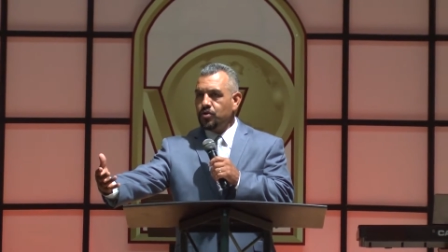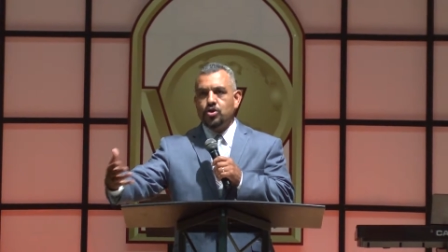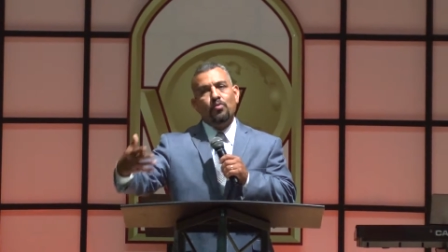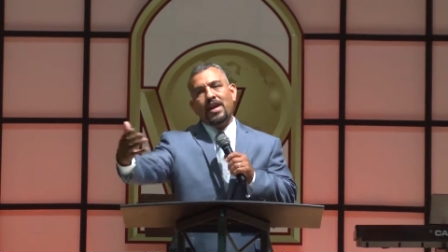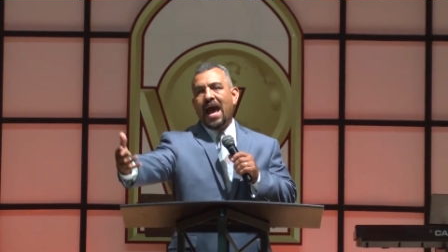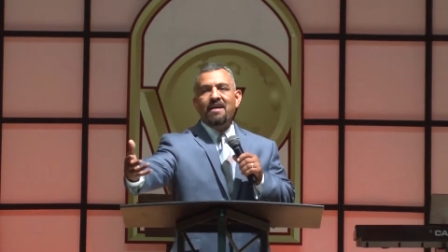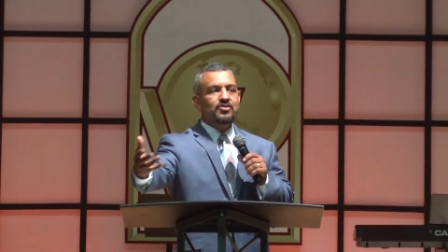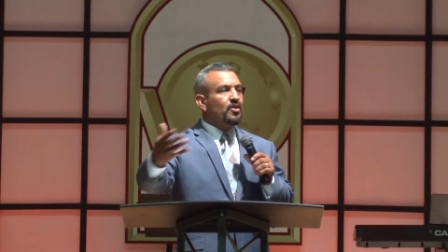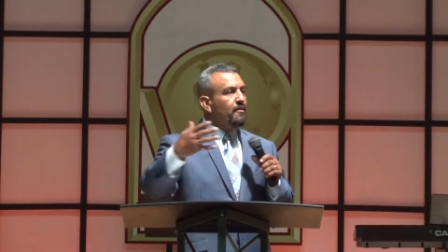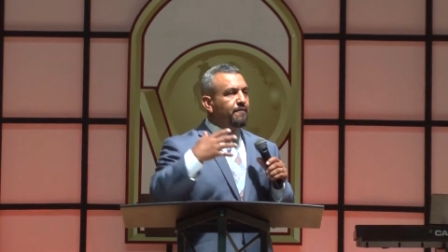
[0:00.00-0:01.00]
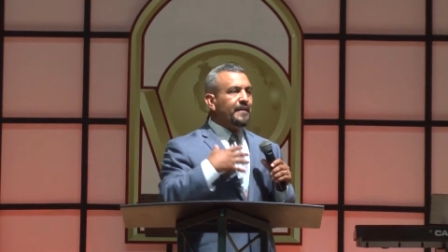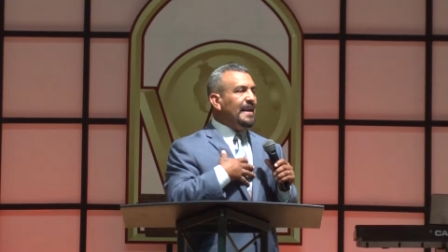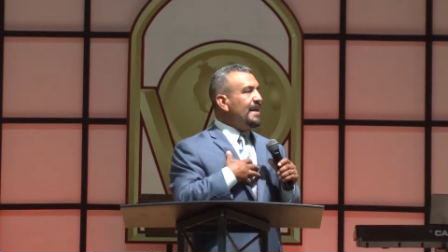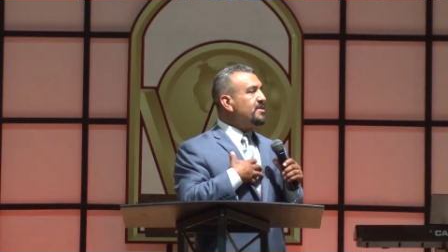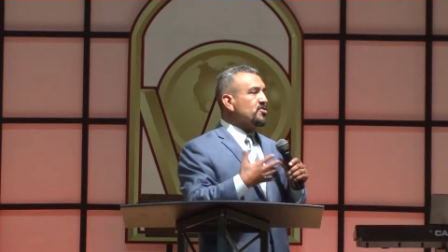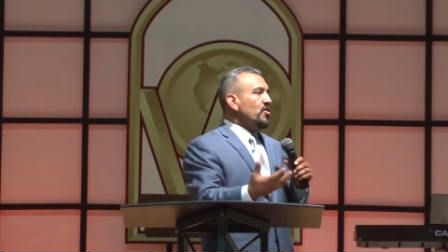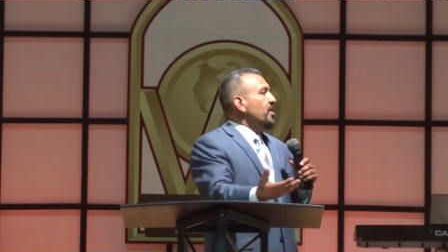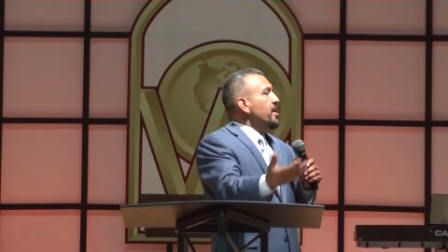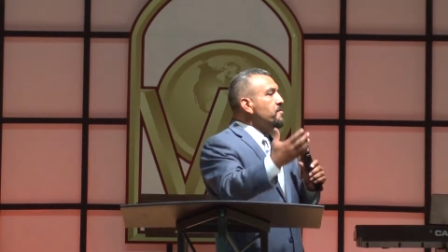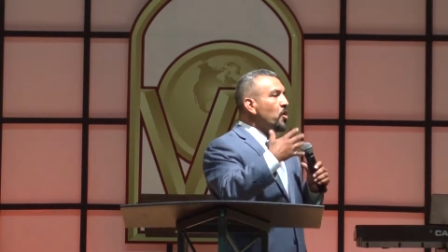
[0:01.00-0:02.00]
You would have certain feelings,
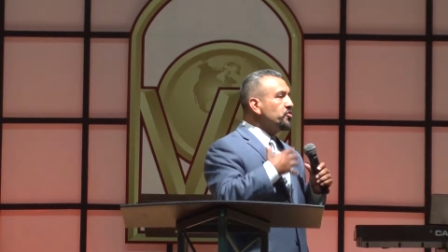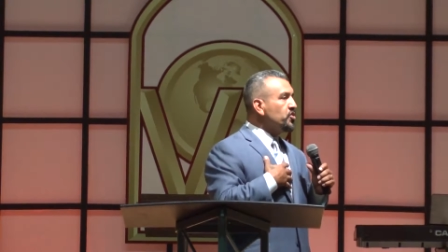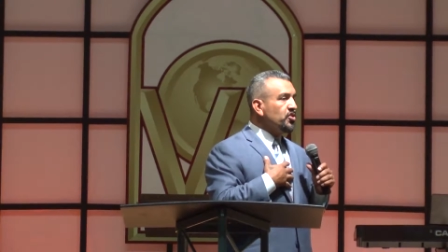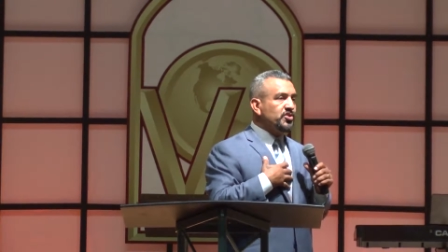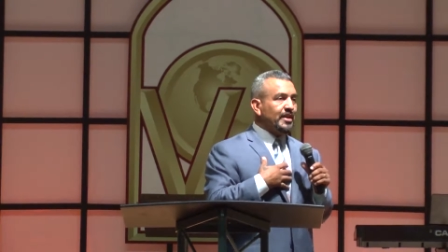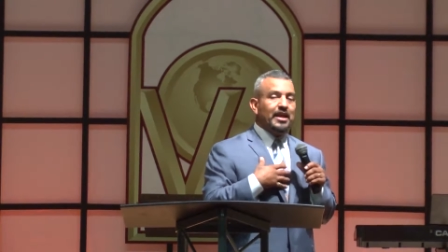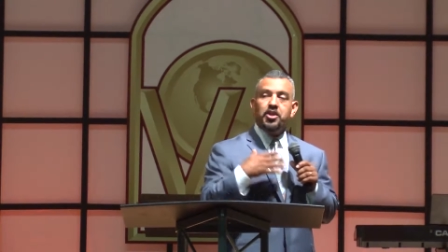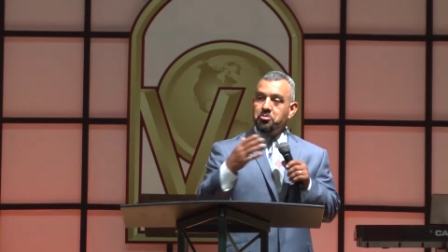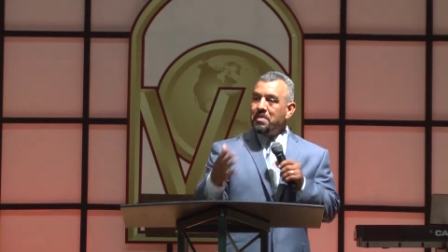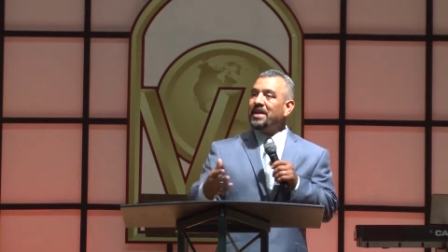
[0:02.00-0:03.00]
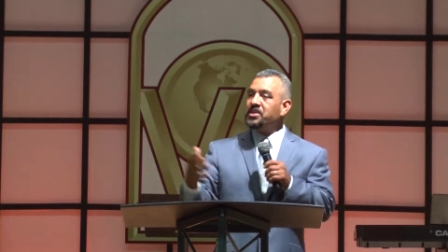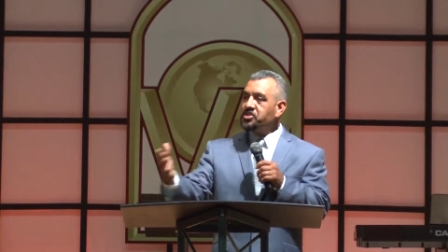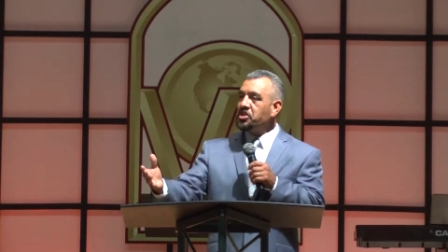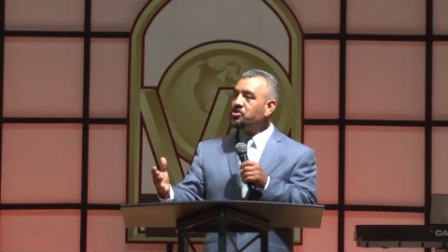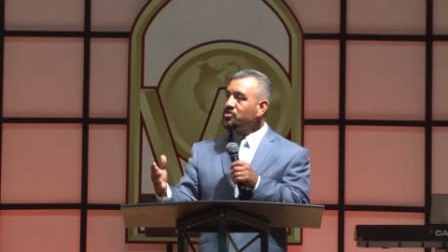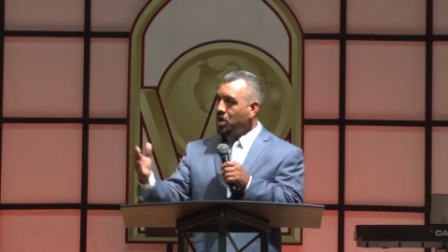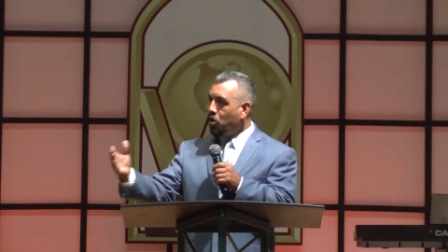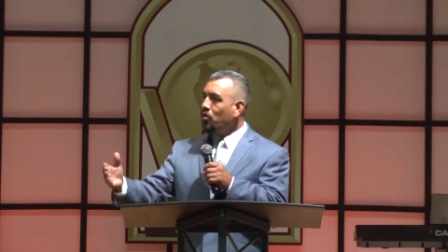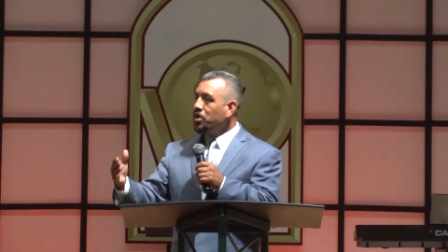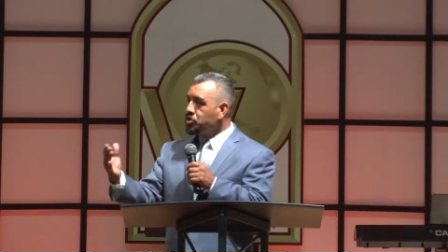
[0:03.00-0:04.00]
certain emotions, and then you make decisions
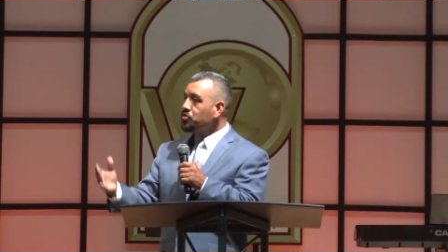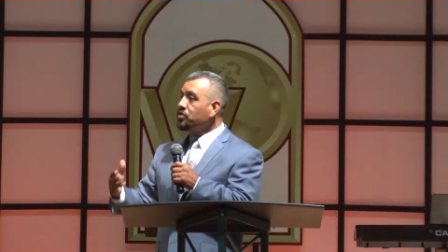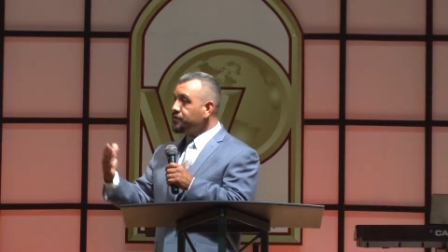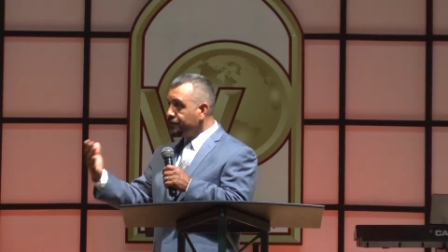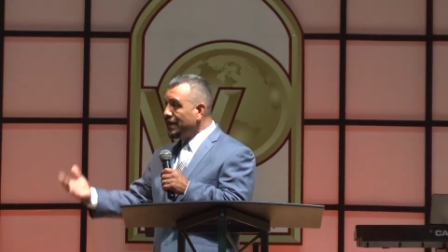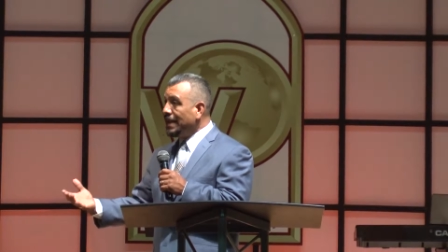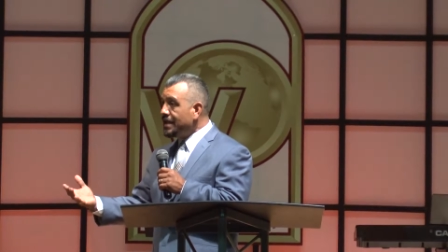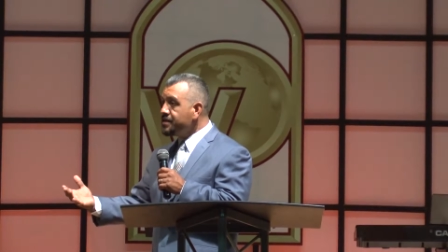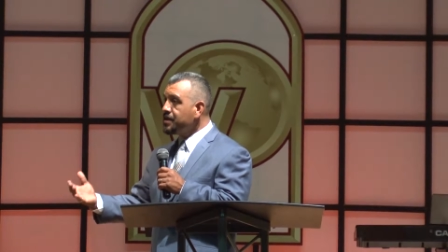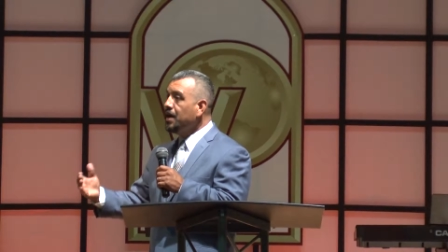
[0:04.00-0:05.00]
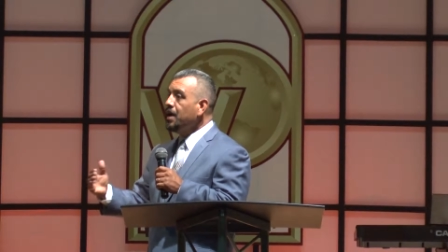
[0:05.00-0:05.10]
according to those feelings.